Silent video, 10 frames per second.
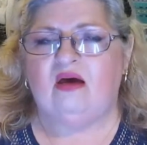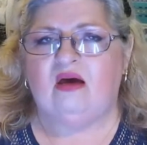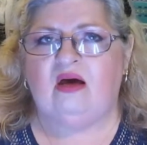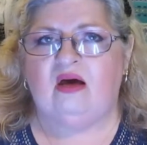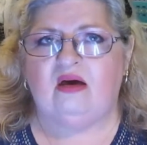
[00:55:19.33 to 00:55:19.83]

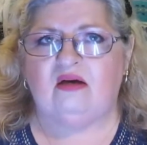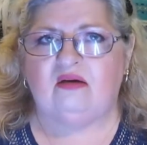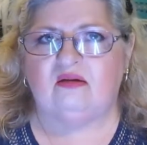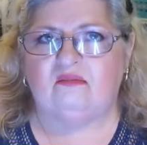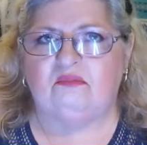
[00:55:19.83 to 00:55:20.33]

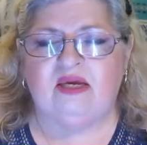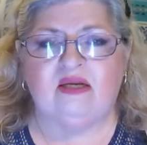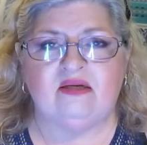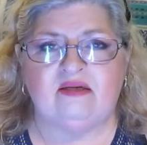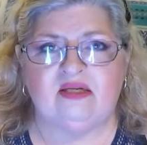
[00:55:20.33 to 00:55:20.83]
uh,
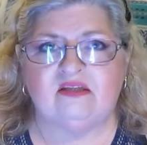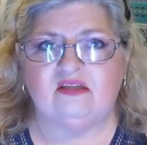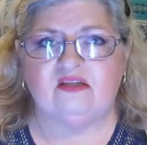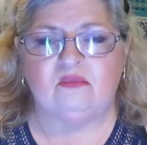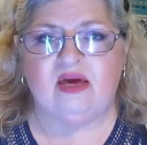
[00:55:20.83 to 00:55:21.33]
being
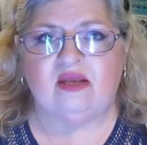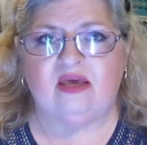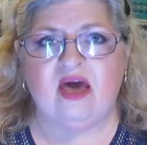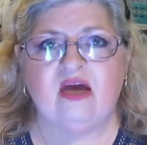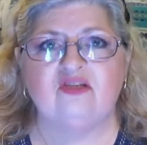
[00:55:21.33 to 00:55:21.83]
addicted to
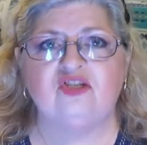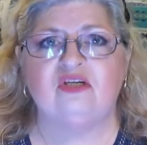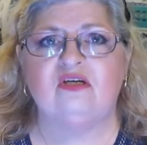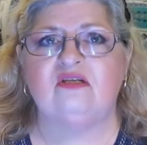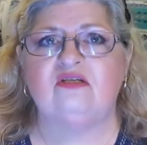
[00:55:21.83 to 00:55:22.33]

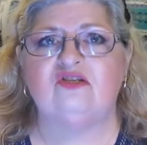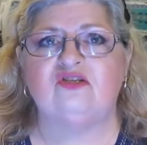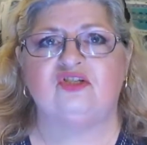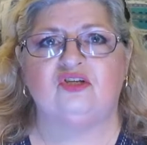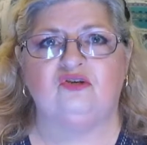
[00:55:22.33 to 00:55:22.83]
medications,
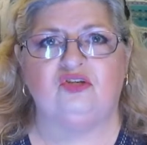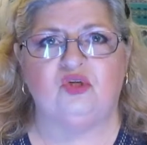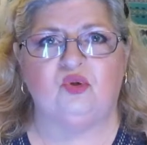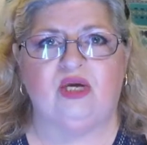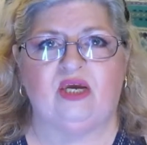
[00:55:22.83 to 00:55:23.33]
to
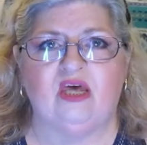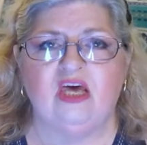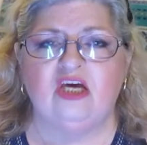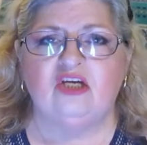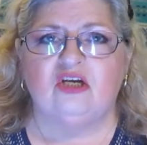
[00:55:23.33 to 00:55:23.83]
doing
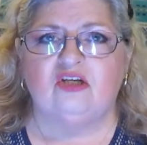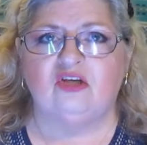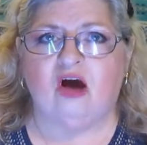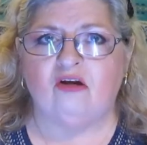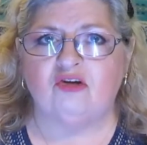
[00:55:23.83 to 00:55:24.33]

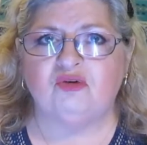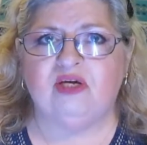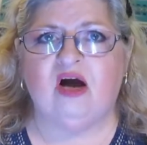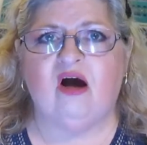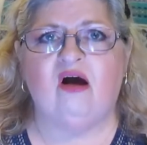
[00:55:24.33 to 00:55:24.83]
Dollar
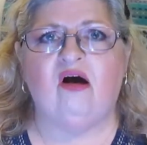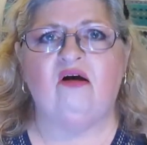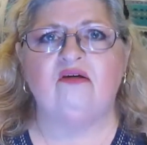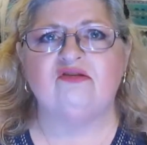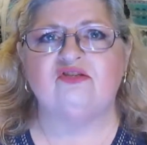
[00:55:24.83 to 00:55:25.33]
Tree
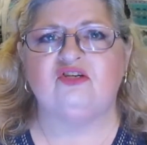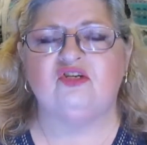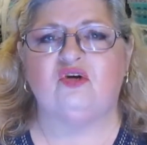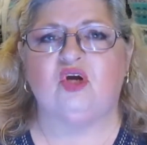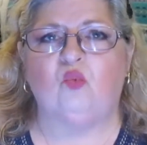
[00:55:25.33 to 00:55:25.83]
hauls, to
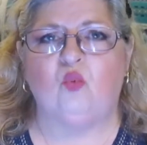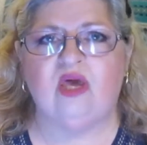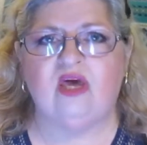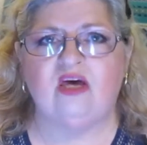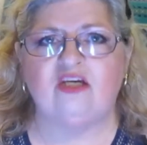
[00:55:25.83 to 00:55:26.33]
doing
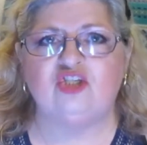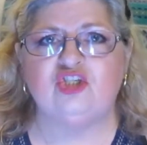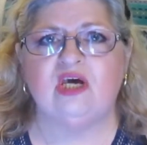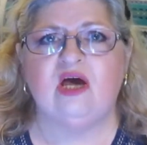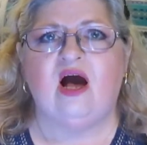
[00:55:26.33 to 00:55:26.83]

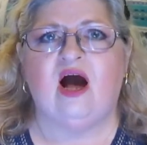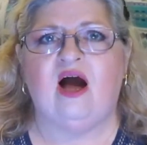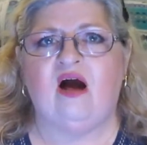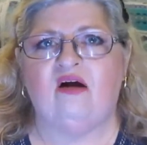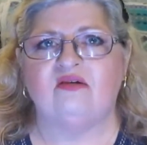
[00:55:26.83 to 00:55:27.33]
Wish,
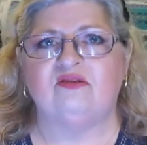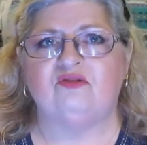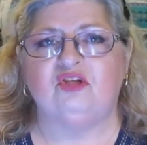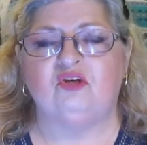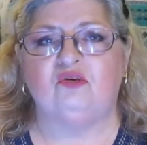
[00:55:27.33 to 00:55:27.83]
I also
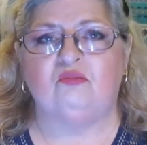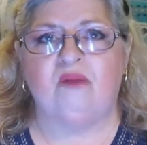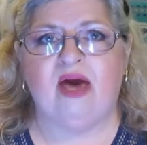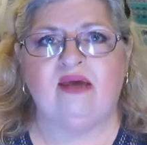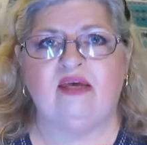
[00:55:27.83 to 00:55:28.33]
do
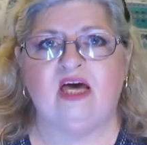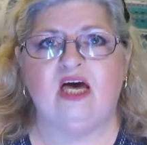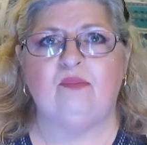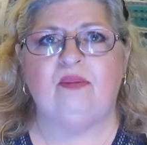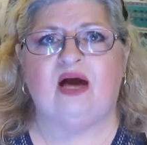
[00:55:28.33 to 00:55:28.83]

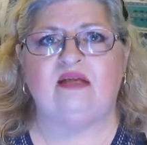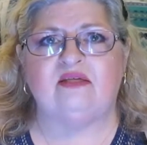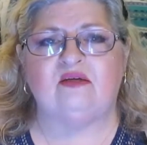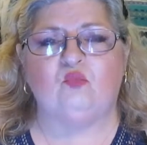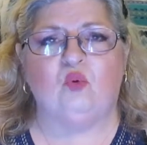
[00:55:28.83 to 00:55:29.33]
makeup. I
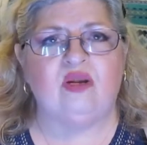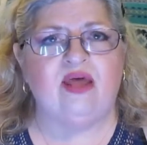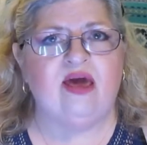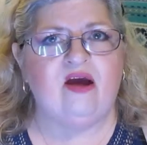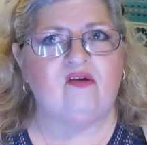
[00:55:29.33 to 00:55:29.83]
did one
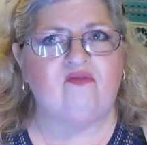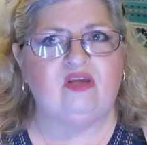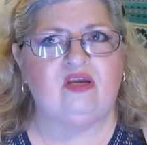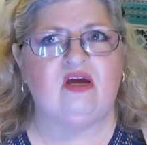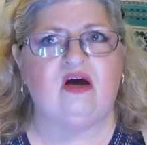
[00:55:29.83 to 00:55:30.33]
hair
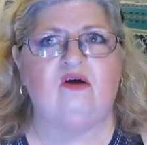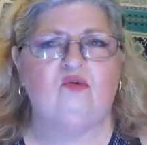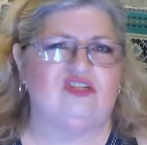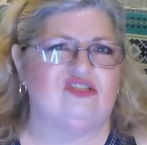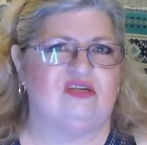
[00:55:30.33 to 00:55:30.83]
video,
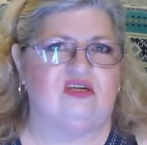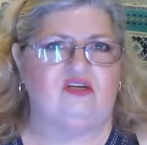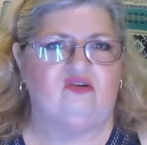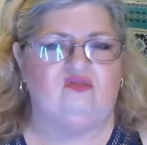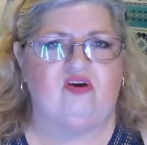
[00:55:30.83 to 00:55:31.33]
which didn't
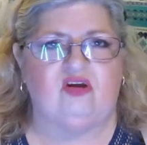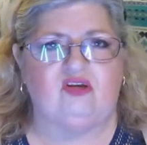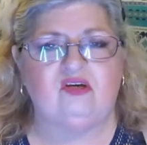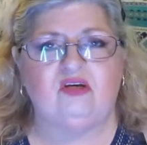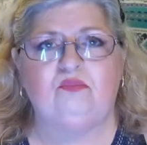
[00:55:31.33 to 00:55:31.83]
do very
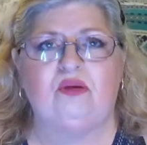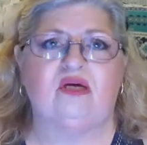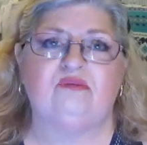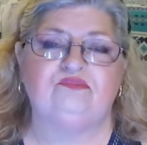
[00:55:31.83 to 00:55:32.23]
good, but